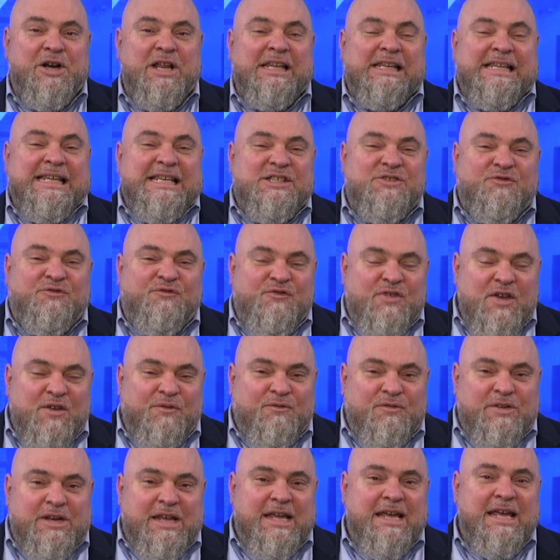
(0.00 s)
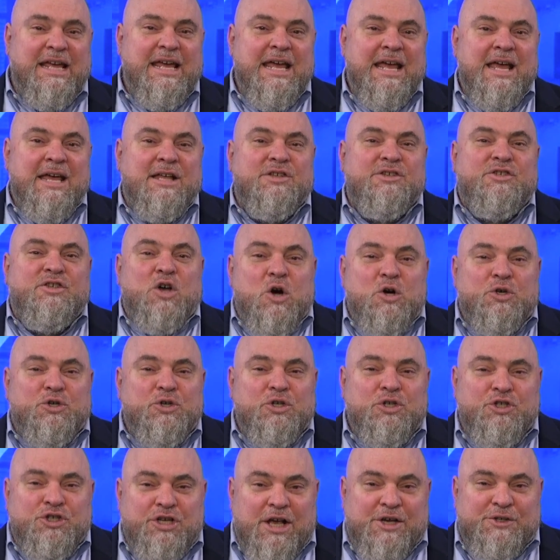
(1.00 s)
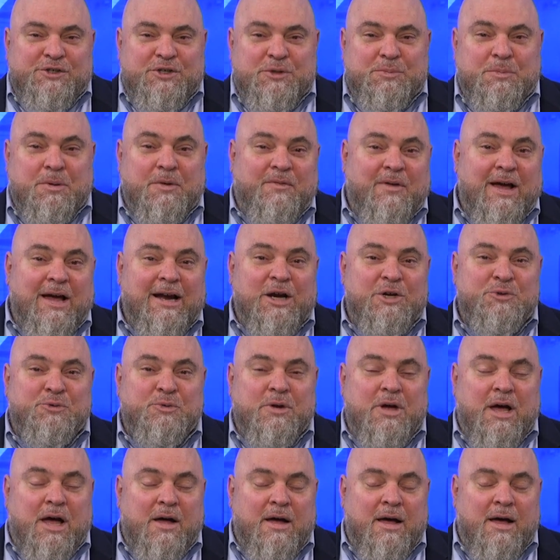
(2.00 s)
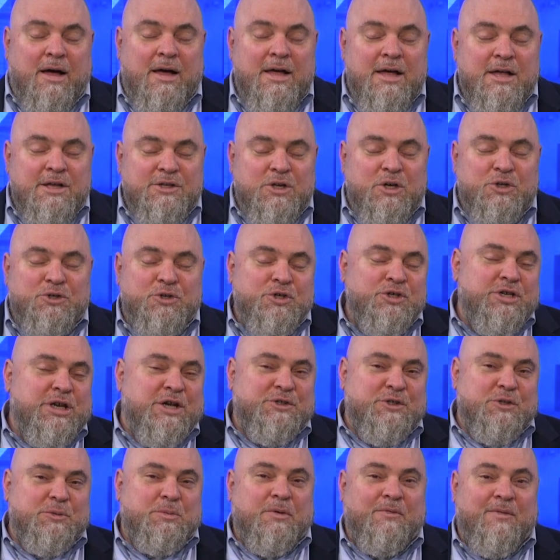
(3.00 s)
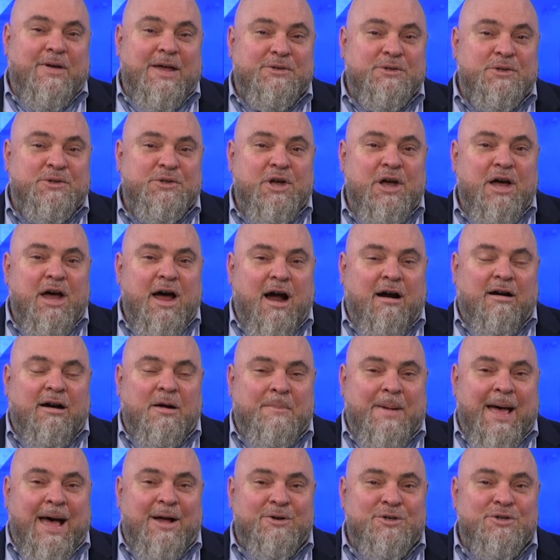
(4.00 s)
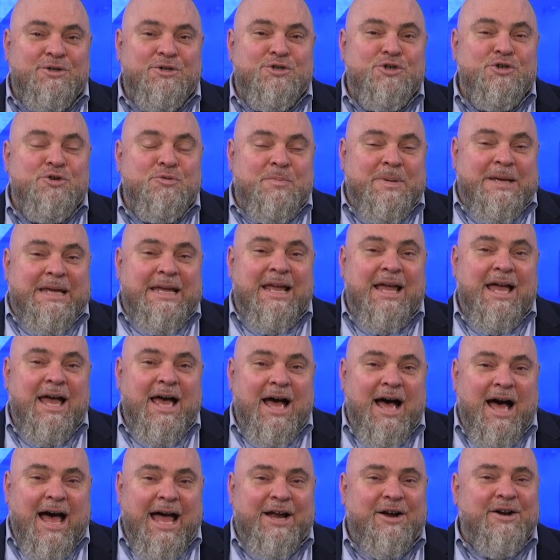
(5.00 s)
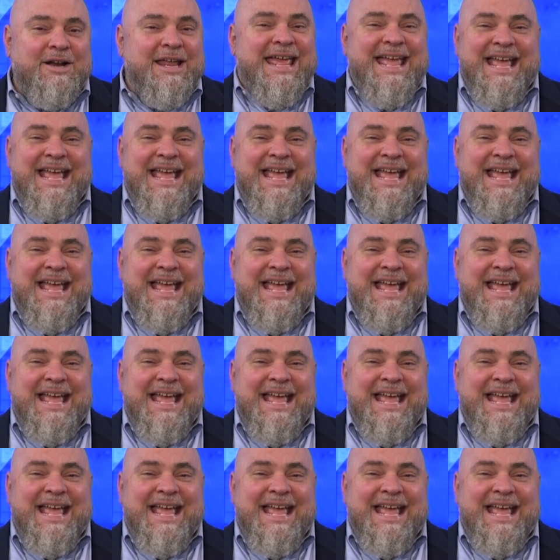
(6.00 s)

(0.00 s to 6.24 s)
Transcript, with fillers: At least 50 social justice professors, uh, uh, social justice professors are about to be hired.